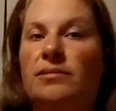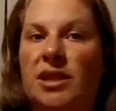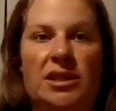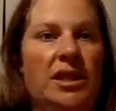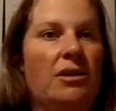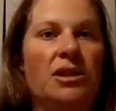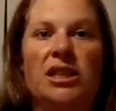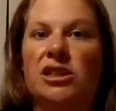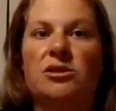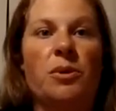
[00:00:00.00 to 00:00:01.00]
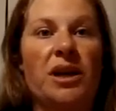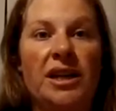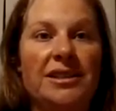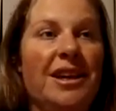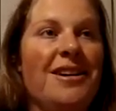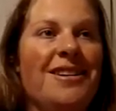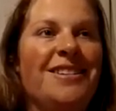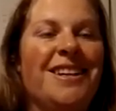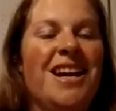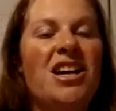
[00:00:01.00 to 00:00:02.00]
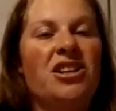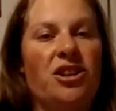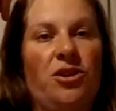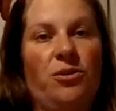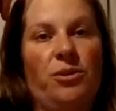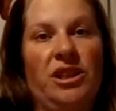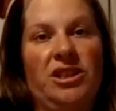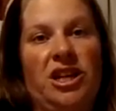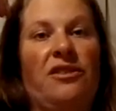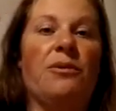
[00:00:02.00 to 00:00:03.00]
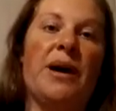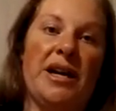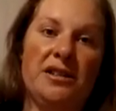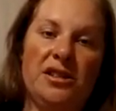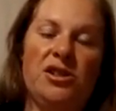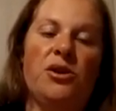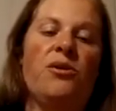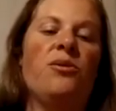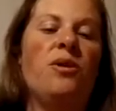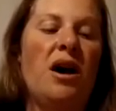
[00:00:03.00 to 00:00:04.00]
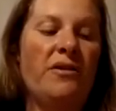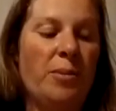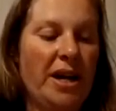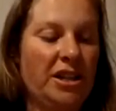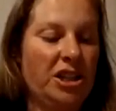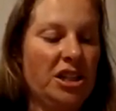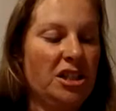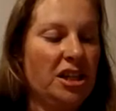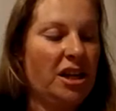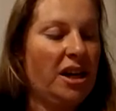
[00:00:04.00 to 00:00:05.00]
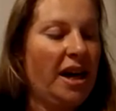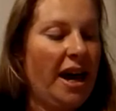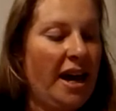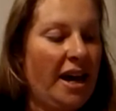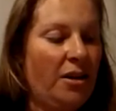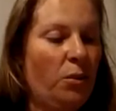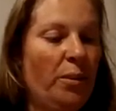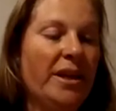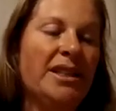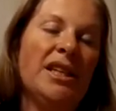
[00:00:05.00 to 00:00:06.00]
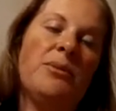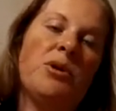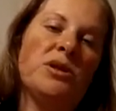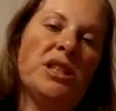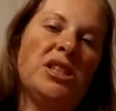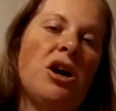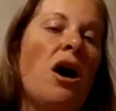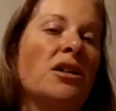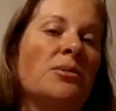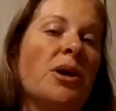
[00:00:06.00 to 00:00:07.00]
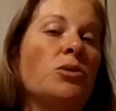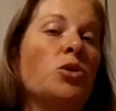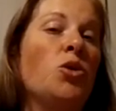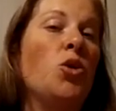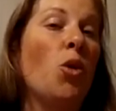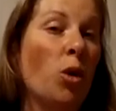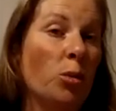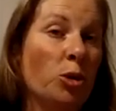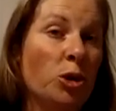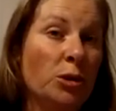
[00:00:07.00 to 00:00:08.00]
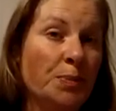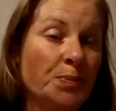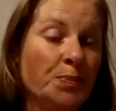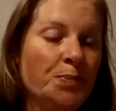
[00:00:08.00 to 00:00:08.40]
It sounds like just what it is. You know, we check from head to toe of a patient, and we basically mostly talked about normal.